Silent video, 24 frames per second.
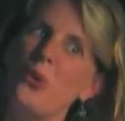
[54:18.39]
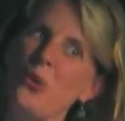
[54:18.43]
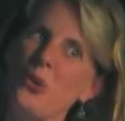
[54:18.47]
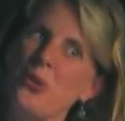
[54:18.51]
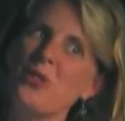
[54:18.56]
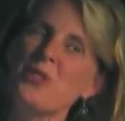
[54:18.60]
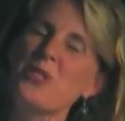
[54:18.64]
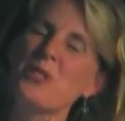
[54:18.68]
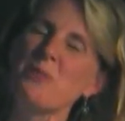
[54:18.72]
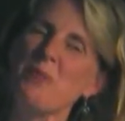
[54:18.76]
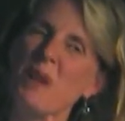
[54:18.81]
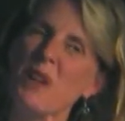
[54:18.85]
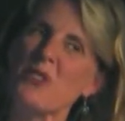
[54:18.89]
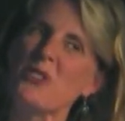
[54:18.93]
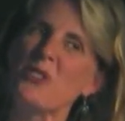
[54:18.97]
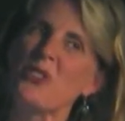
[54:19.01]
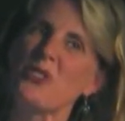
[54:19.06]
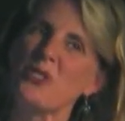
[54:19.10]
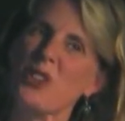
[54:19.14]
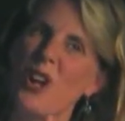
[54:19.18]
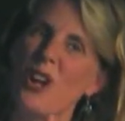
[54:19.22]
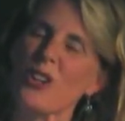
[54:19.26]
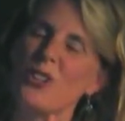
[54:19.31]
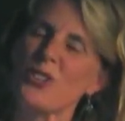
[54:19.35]
who the special
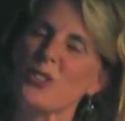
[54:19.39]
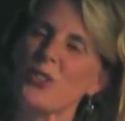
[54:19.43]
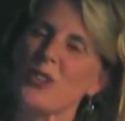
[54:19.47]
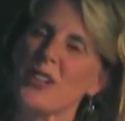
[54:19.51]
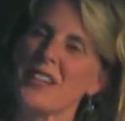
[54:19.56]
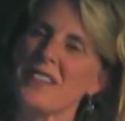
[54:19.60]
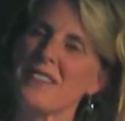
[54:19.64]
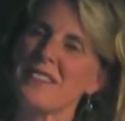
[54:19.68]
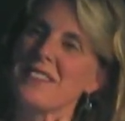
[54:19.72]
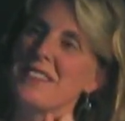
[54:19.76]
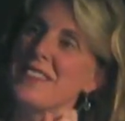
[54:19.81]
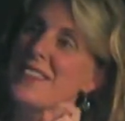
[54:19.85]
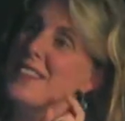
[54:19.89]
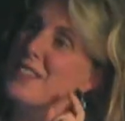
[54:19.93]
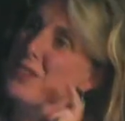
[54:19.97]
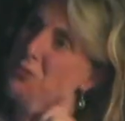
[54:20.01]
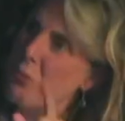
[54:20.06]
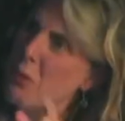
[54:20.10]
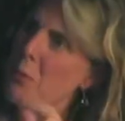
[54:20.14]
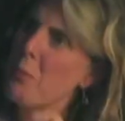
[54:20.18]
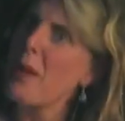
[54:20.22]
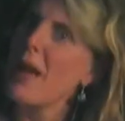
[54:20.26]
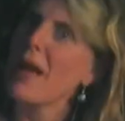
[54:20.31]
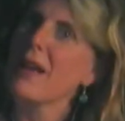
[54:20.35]
doctor is. It's
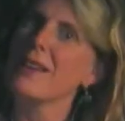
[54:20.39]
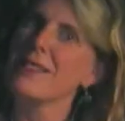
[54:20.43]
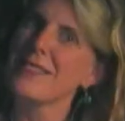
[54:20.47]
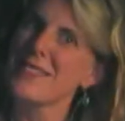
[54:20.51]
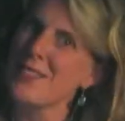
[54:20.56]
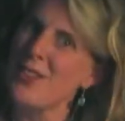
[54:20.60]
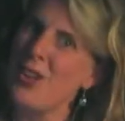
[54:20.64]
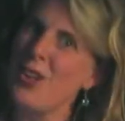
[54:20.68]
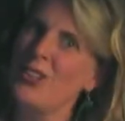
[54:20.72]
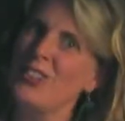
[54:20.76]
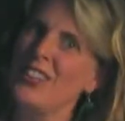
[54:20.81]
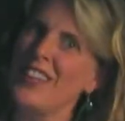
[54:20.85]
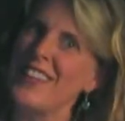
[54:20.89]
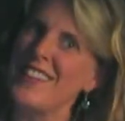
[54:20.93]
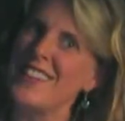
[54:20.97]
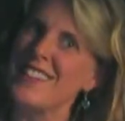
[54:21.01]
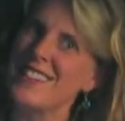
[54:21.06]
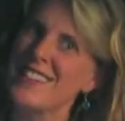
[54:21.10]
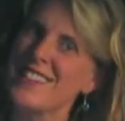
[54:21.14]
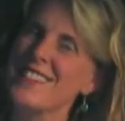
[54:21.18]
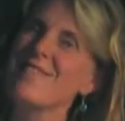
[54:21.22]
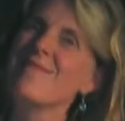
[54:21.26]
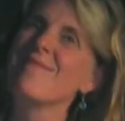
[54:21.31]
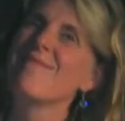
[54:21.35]
Rebecca
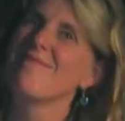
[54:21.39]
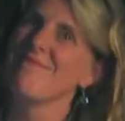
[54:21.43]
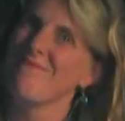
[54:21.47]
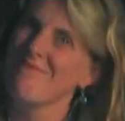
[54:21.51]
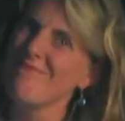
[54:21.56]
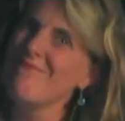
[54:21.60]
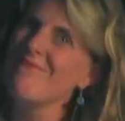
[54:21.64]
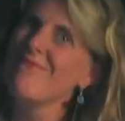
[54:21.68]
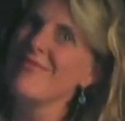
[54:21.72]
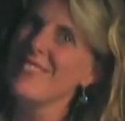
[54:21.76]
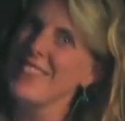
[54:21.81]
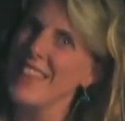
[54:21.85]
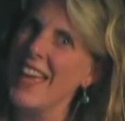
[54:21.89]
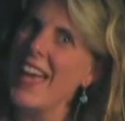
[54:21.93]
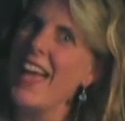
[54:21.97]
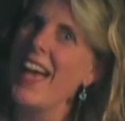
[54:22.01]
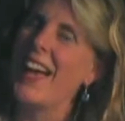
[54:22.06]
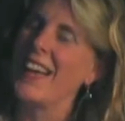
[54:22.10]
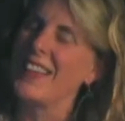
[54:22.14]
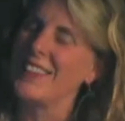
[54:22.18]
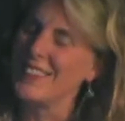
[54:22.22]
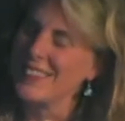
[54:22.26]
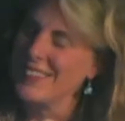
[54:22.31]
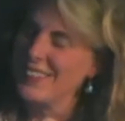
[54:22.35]
Solnit. Yeah.
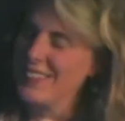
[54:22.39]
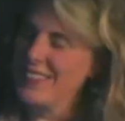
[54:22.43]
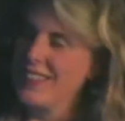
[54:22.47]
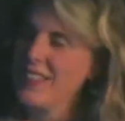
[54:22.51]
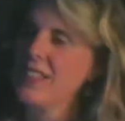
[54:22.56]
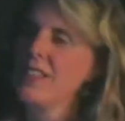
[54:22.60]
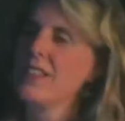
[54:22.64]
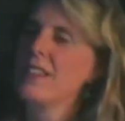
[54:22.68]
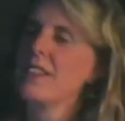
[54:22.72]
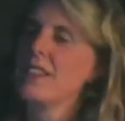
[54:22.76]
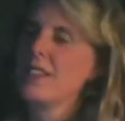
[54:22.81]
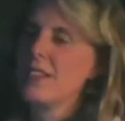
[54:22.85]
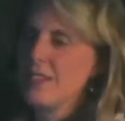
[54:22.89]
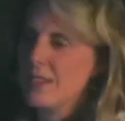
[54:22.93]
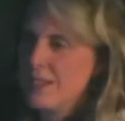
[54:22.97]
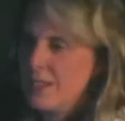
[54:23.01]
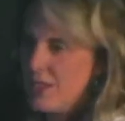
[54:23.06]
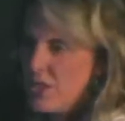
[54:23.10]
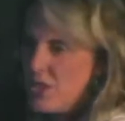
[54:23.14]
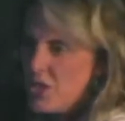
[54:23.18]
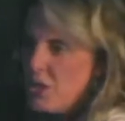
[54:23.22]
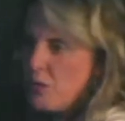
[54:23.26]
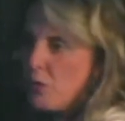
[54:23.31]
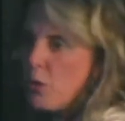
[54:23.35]

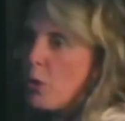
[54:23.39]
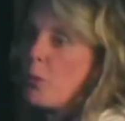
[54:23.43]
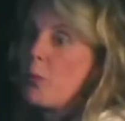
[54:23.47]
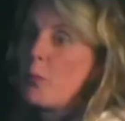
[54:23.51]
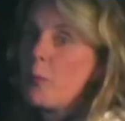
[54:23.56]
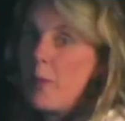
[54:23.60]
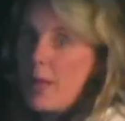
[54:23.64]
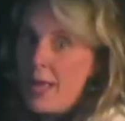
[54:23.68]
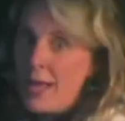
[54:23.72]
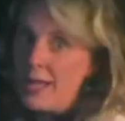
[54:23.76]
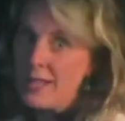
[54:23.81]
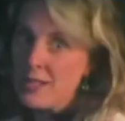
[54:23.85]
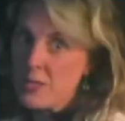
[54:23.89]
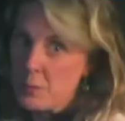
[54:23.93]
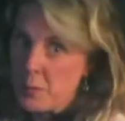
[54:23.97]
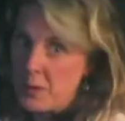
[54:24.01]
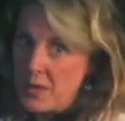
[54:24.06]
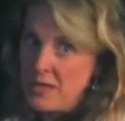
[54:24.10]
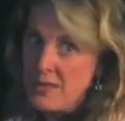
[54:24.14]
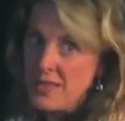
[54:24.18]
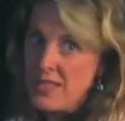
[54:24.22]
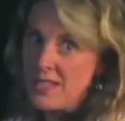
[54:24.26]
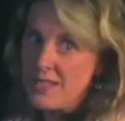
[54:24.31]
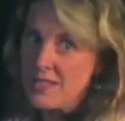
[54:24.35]
She wrote Men
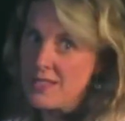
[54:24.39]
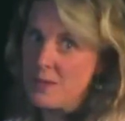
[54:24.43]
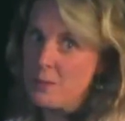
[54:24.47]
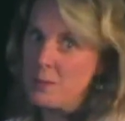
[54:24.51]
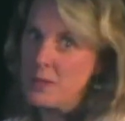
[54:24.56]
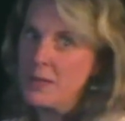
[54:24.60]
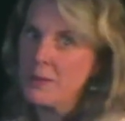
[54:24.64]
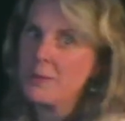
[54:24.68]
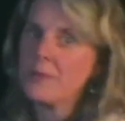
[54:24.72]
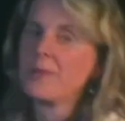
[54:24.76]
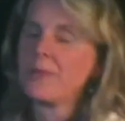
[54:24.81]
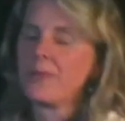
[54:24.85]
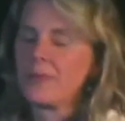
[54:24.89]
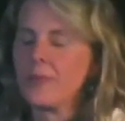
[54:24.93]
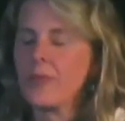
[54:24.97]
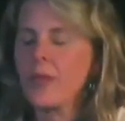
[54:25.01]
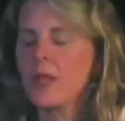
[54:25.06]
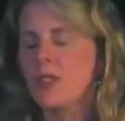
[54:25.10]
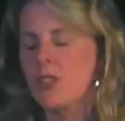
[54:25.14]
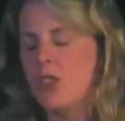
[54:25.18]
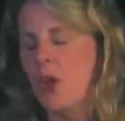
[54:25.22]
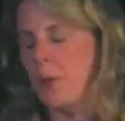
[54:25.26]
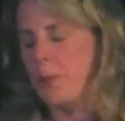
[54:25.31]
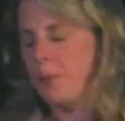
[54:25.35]
Explain Things to Me.
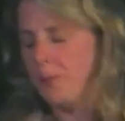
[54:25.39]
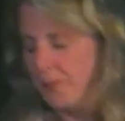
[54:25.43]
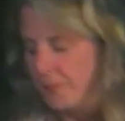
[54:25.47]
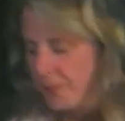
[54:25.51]
So,